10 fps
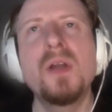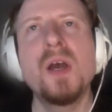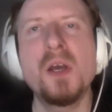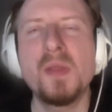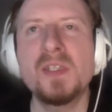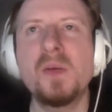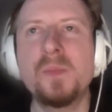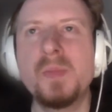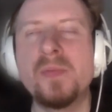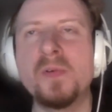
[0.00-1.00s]
Oh no,
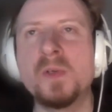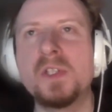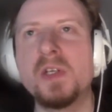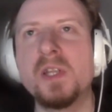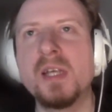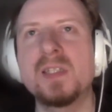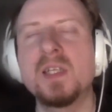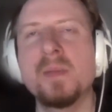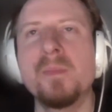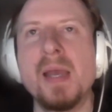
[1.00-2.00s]
that's not Bib Fortuna.
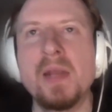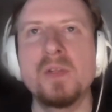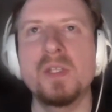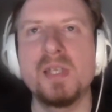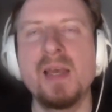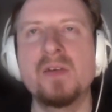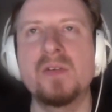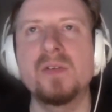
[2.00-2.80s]
That's like the mayor of the town.